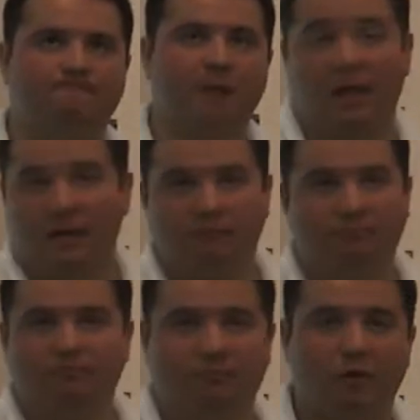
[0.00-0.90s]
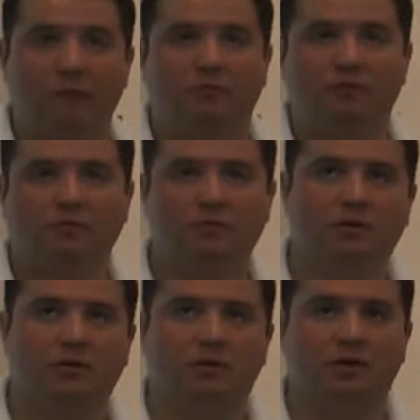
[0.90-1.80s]
like grapefruit,
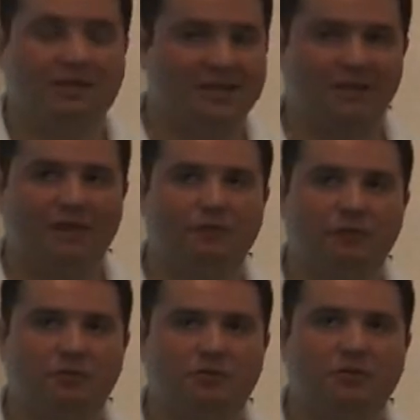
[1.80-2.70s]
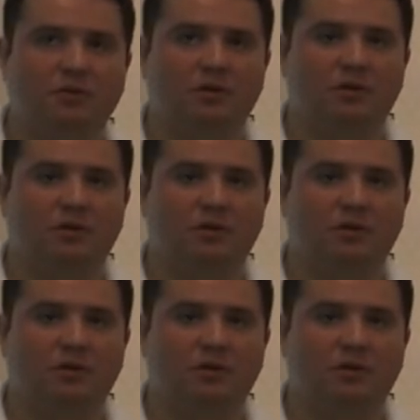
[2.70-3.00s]
acidic fruits,